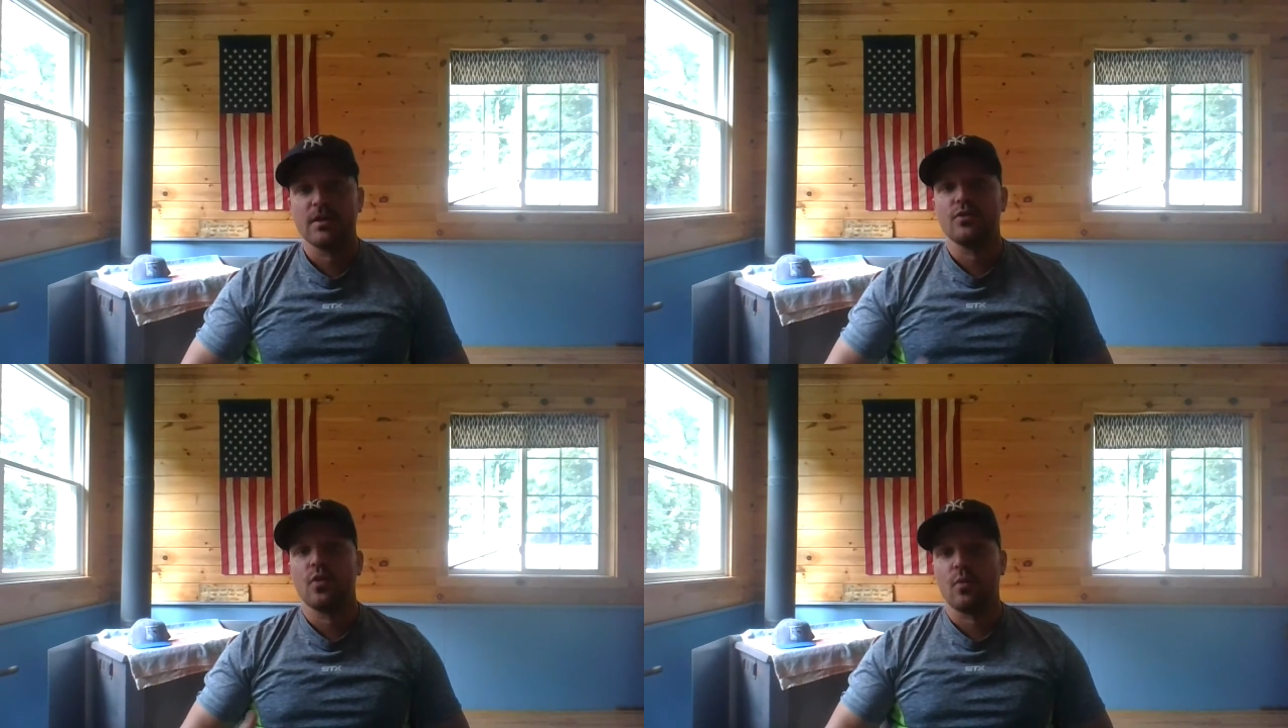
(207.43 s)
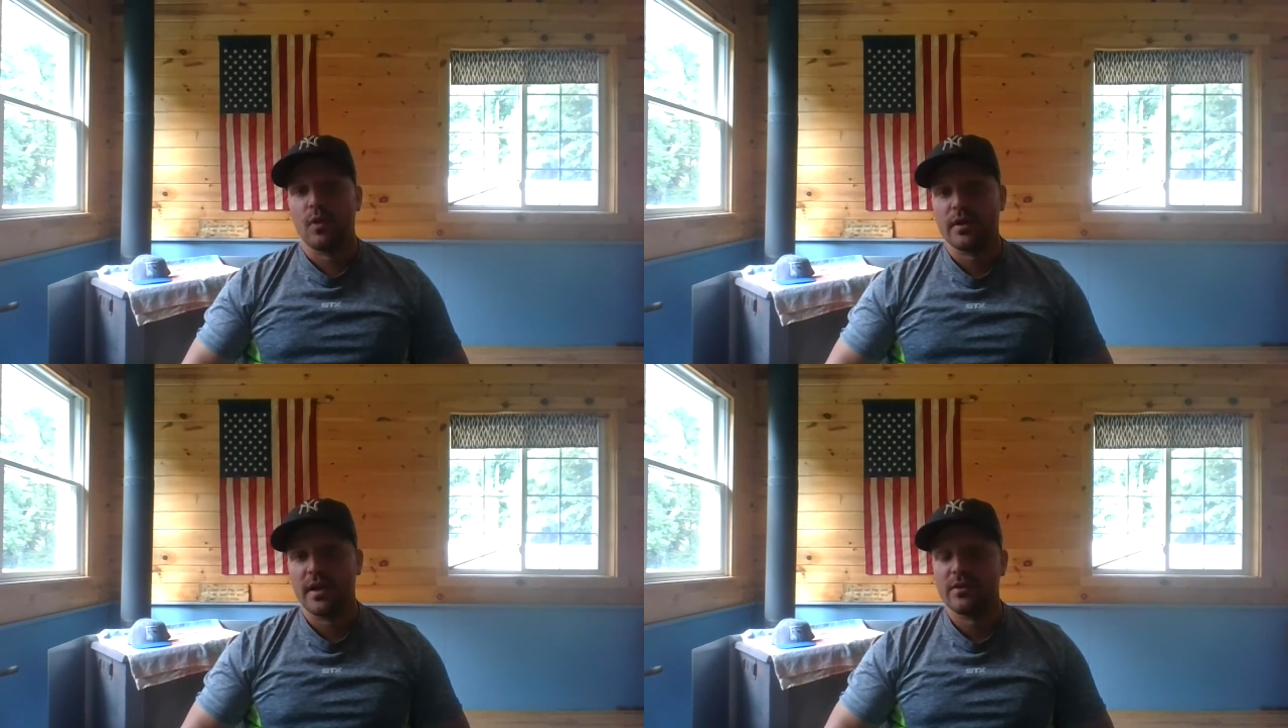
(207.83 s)
your
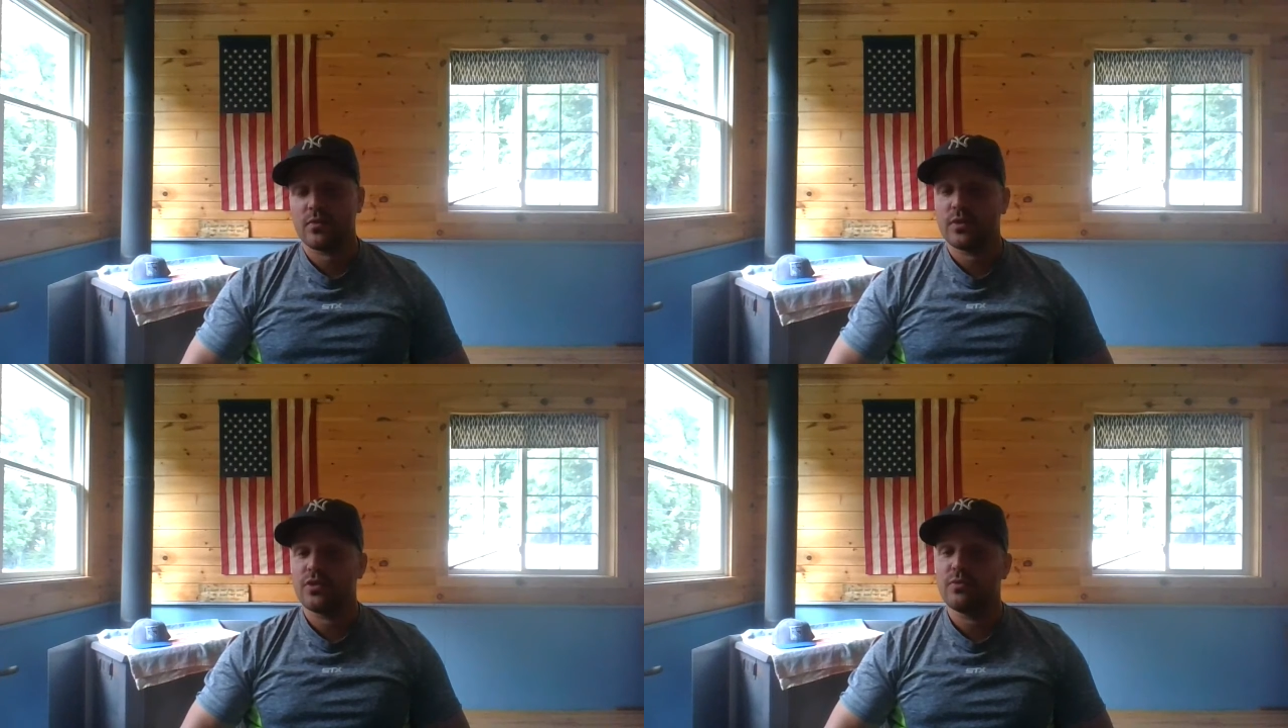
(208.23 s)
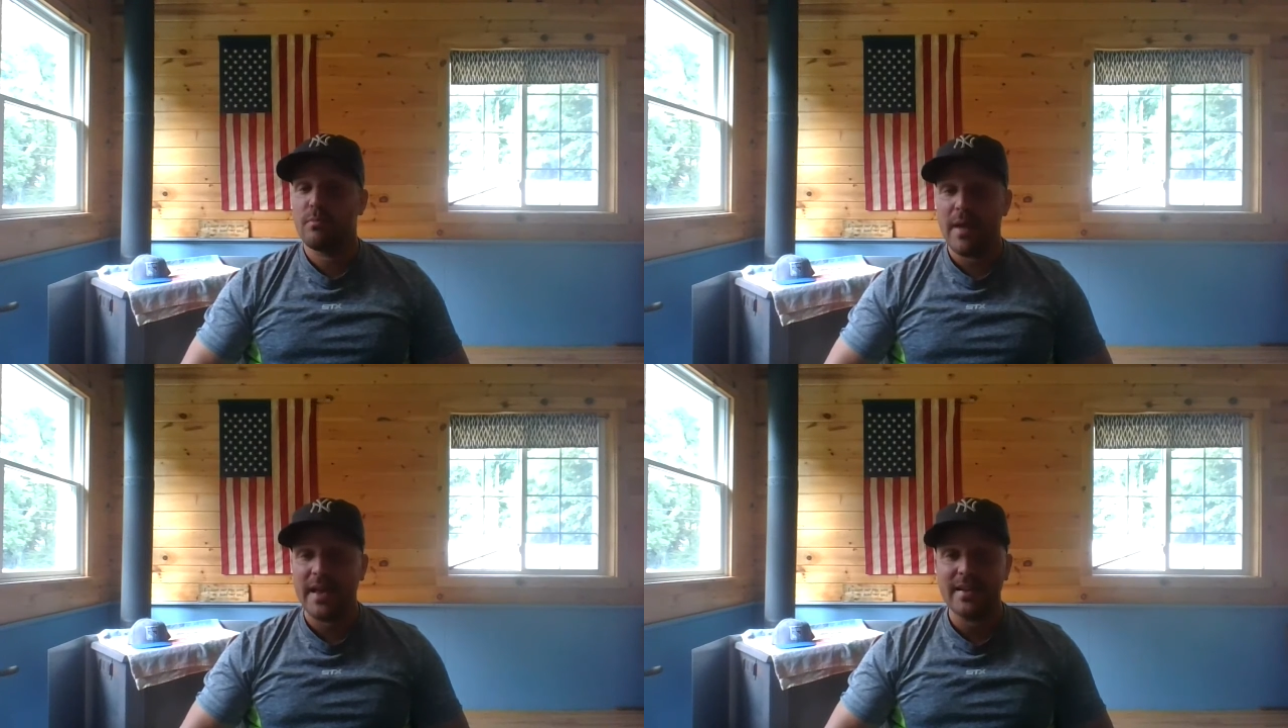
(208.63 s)
workouts, which you
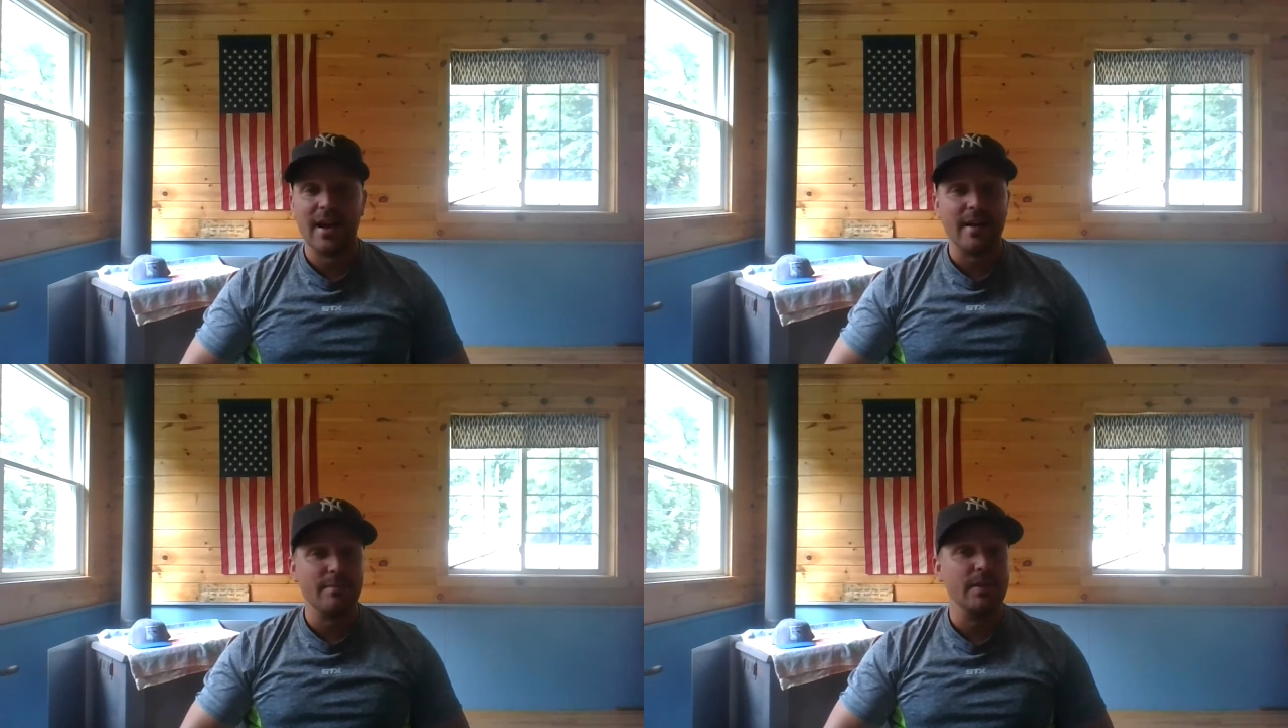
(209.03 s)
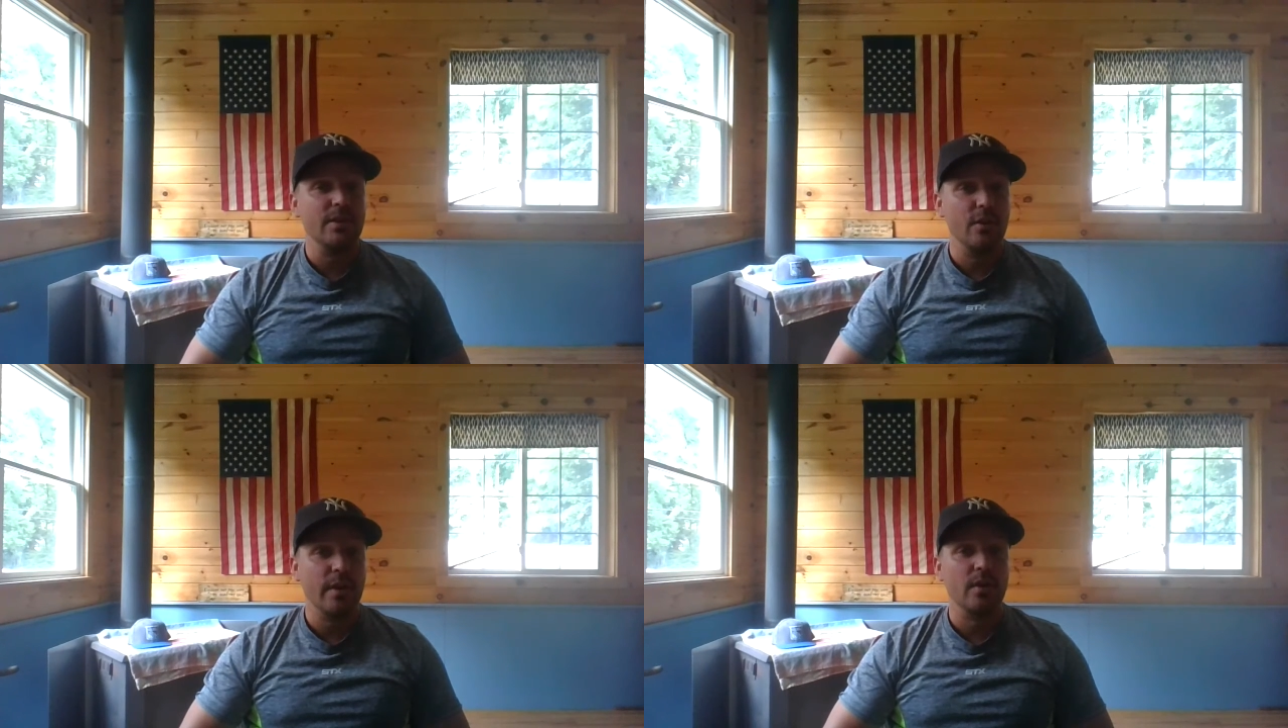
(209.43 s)
may not be
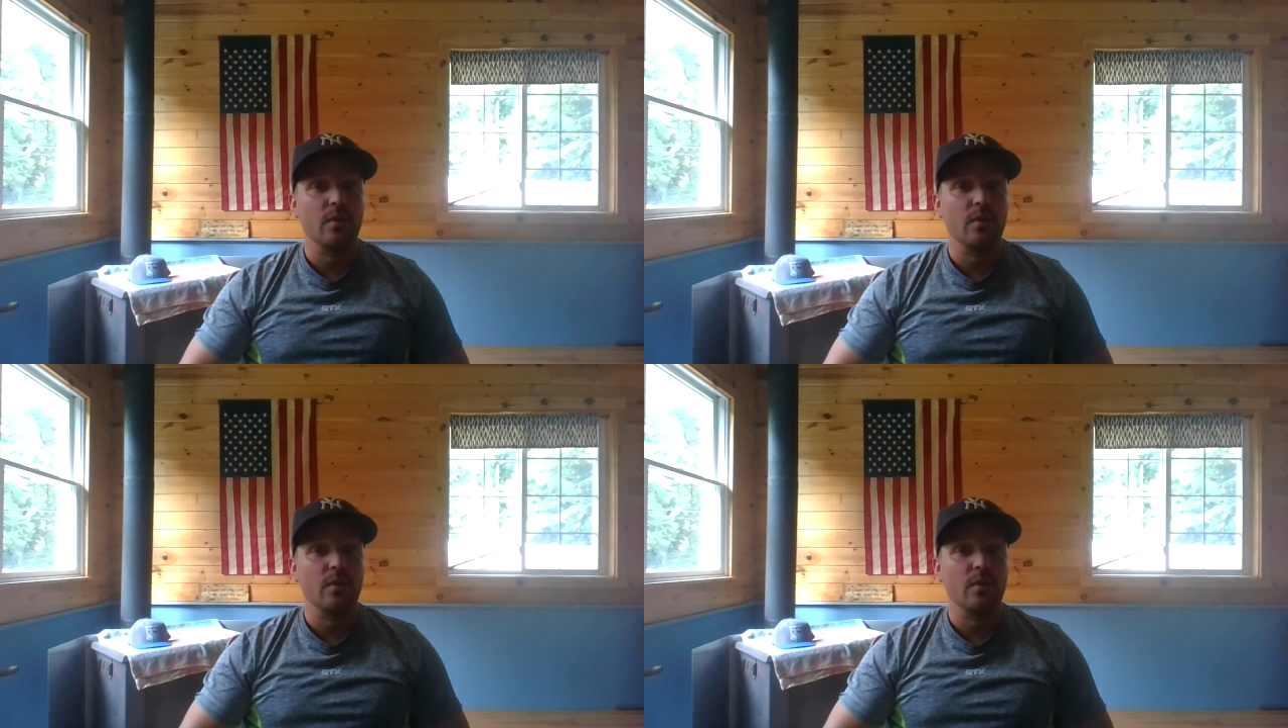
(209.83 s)
doing